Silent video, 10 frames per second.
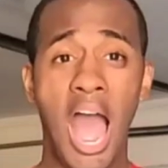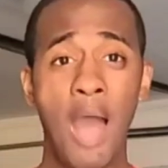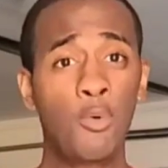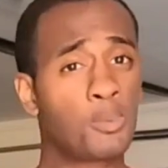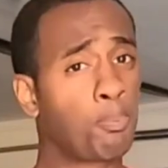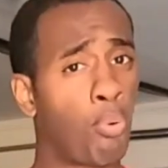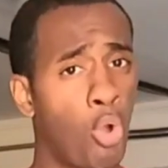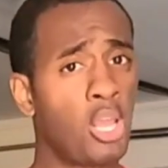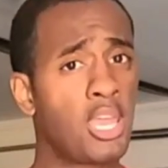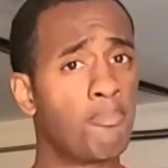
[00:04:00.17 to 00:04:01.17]
I was
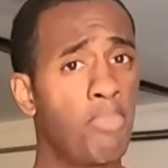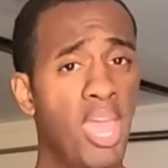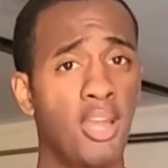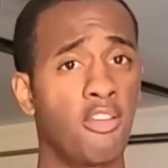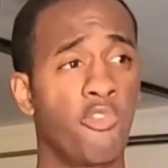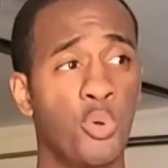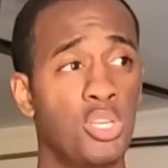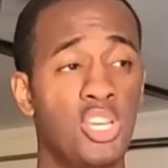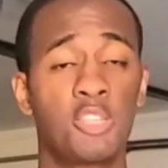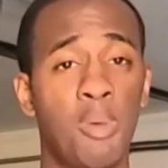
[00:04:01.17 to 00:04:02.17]
pretty competitive
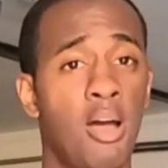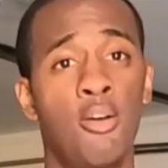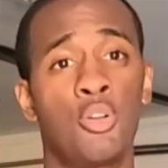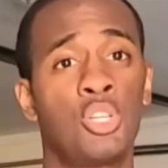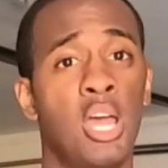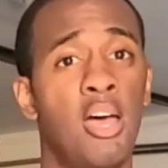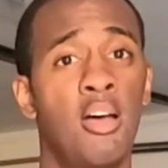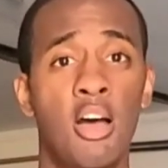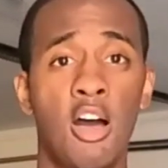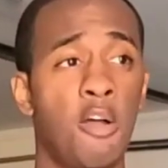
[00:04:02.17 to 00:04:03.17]
with just my
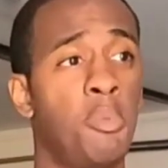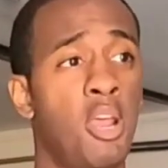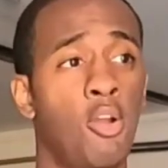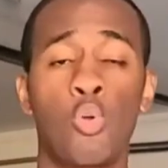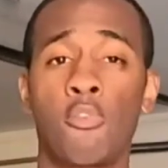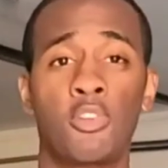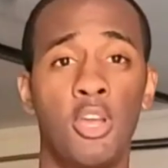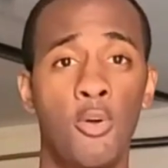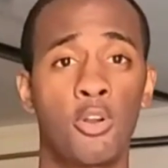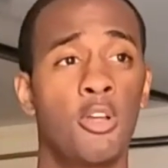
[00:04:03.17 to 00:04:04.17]
100-shot up there in North
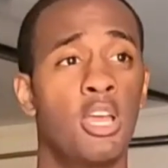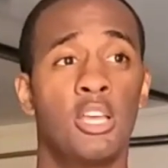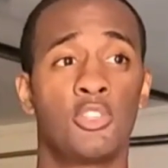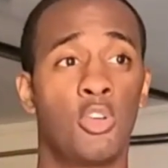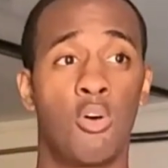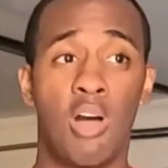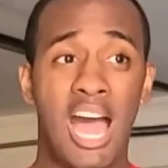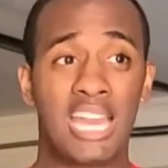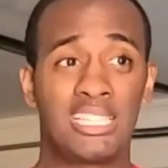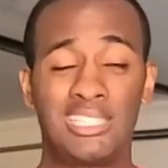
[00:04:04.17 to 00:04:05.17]
Dakota, so
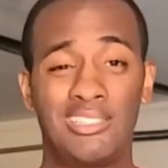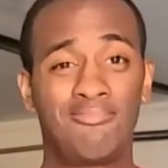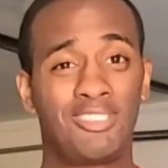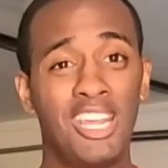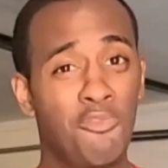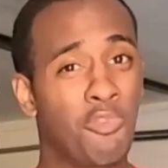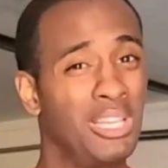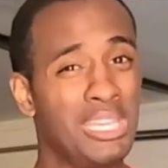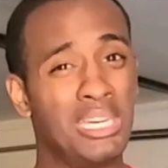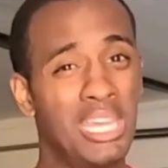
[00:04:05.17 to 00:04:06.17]
I didn't
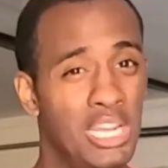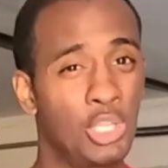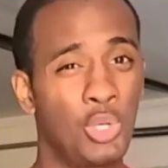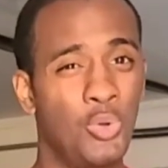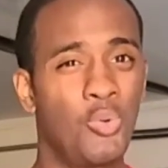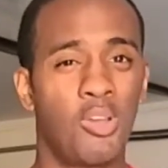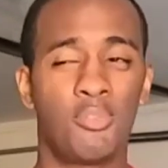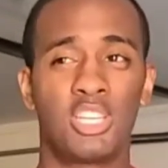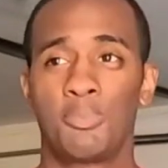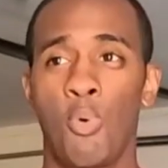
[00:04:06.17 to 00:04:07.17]
really need to. It
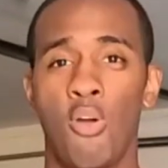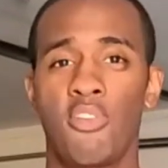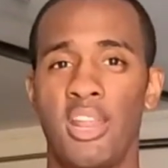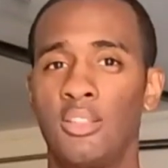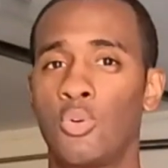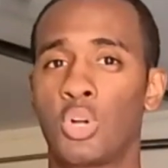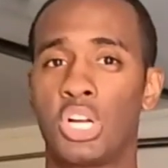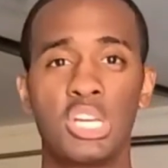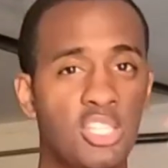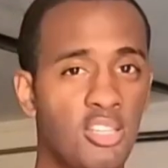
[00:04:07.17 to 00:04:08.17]
was just more of that little
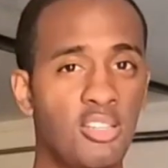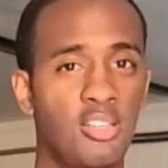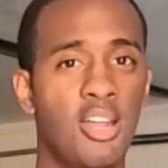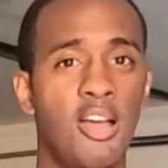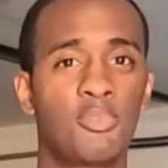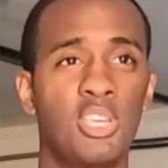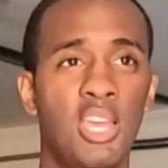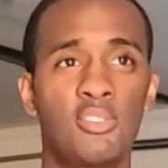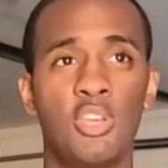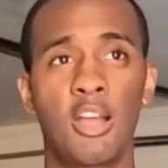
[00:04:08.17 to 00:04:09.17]
cushion, what I'm
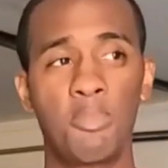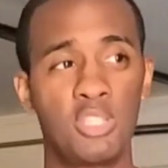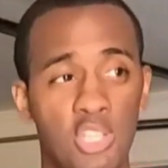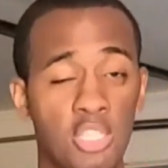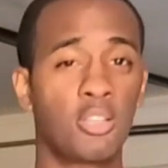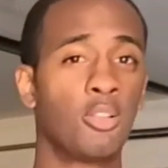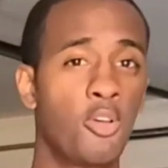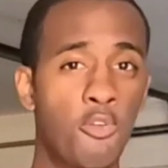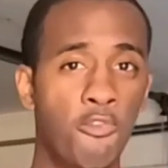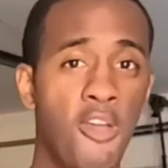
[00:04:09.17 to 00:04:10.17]
saying, so I could be just a
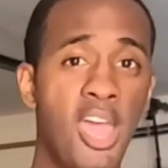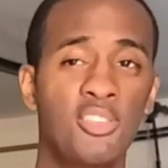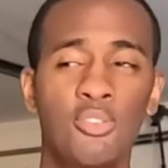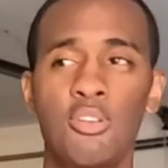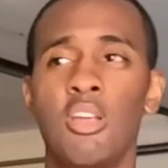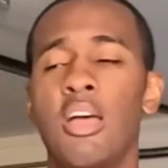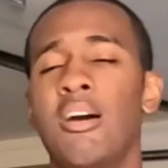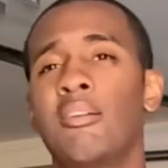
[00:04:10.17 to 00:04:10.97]
little faster.